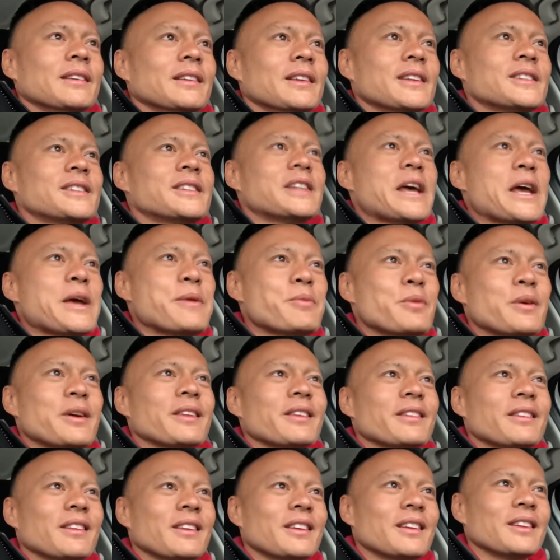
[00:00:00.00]
the same
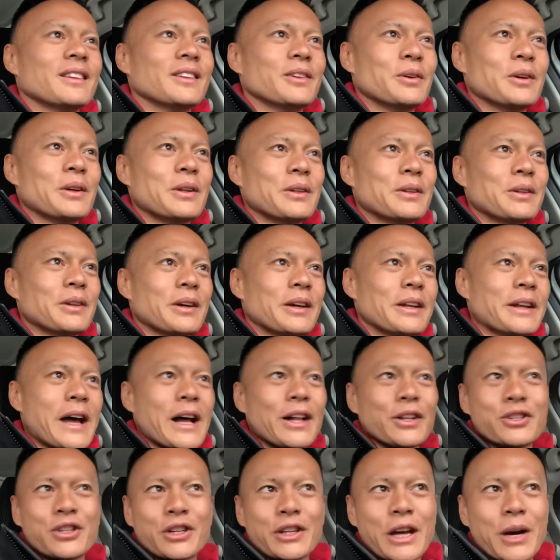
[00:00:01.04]
with the
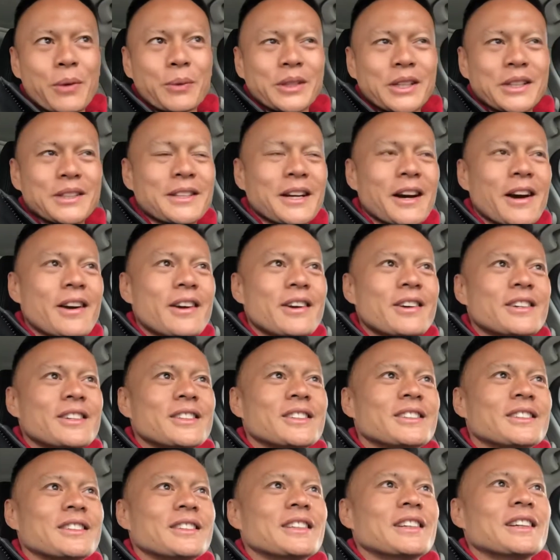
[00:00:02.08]
analogy now with the
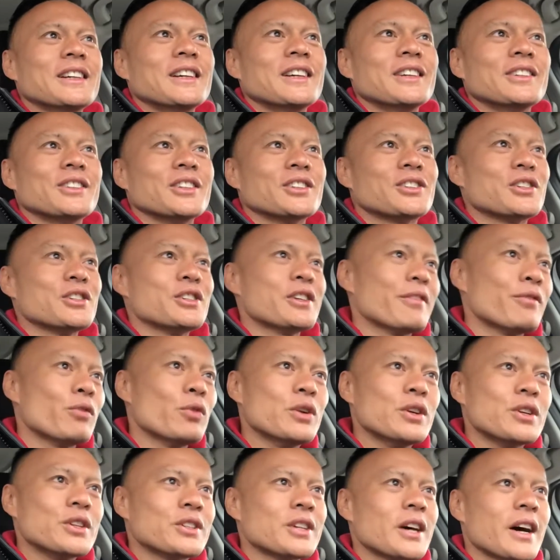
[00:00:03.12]
tires. Just because you have
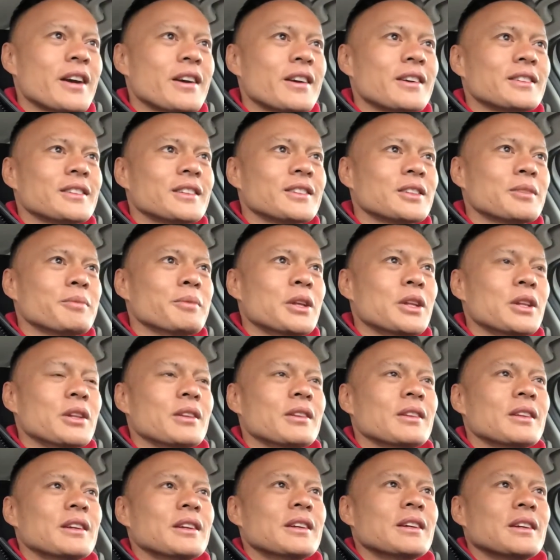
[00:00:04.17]
winter tires doesn't mean
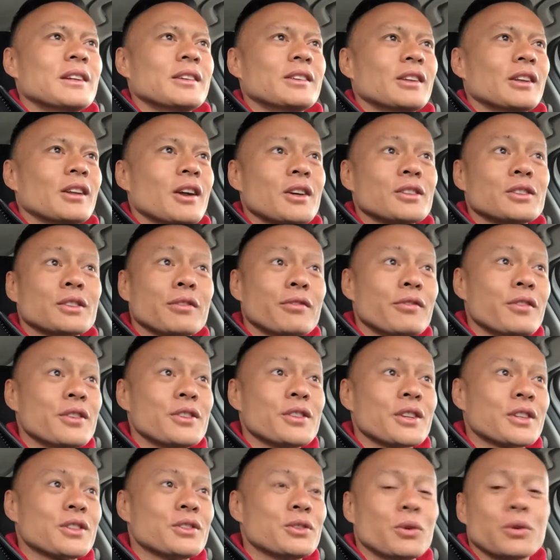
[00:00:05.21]
the laws of
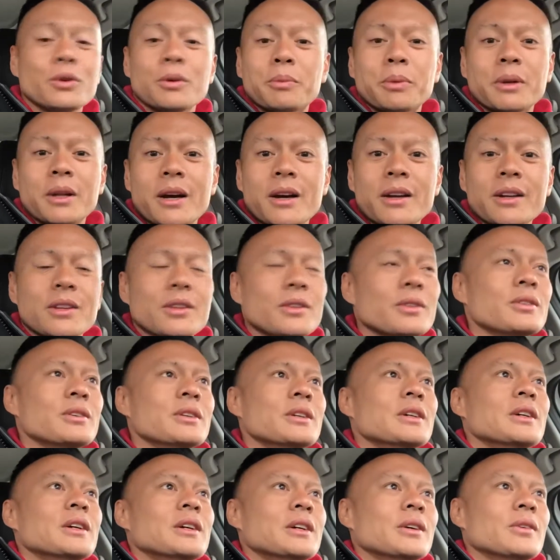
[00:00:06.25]
physics don't apply to you.
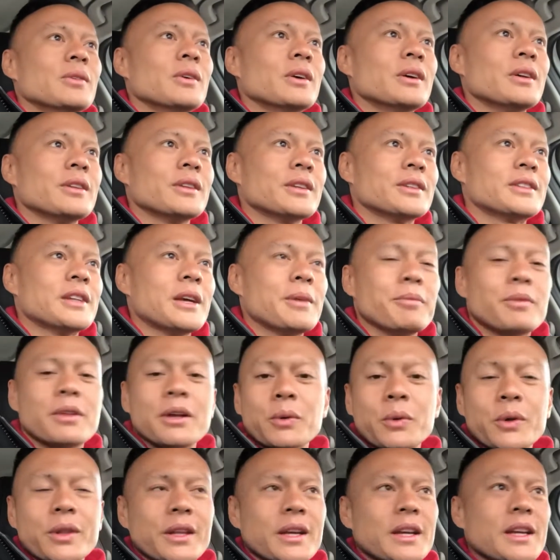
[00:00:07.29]
Well, the same
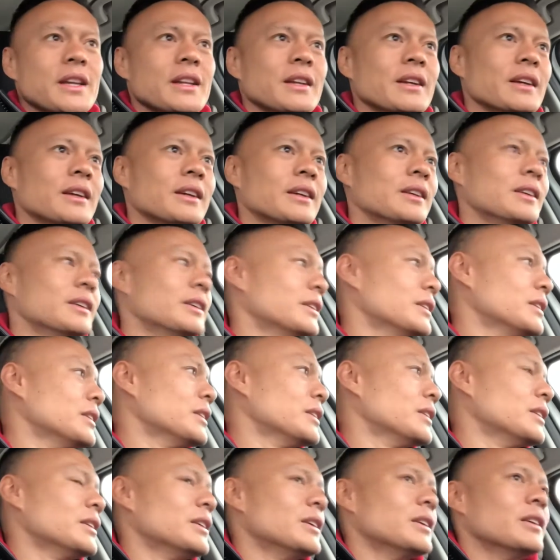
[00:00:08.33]
thing with eating.
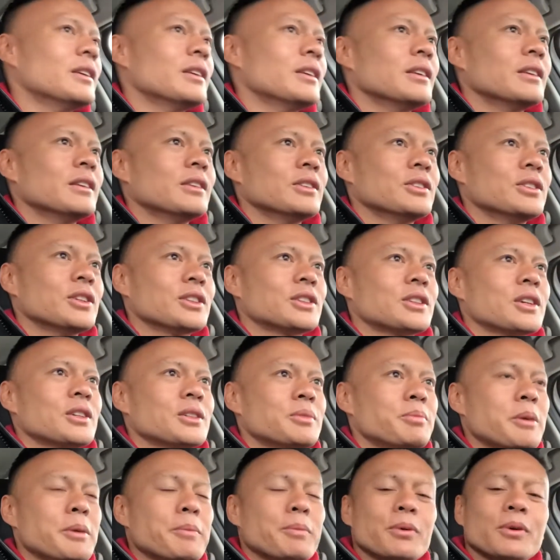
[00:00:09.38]
Just
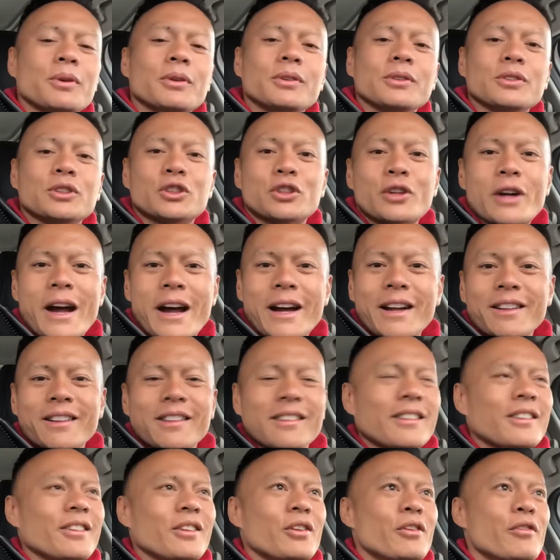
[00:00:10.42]
because people track
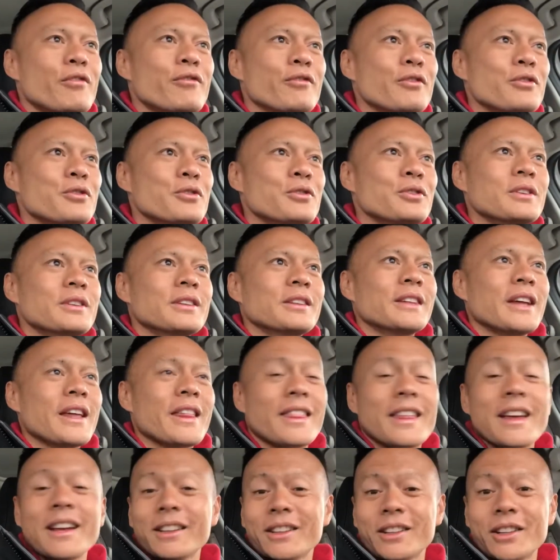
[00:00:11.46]
their food, they
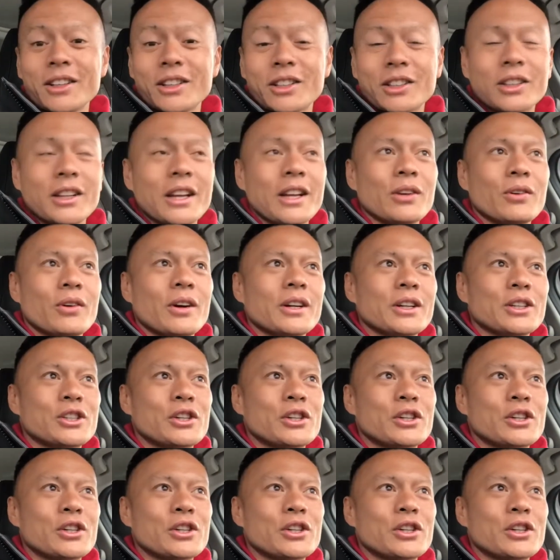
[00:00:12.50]
think they know how to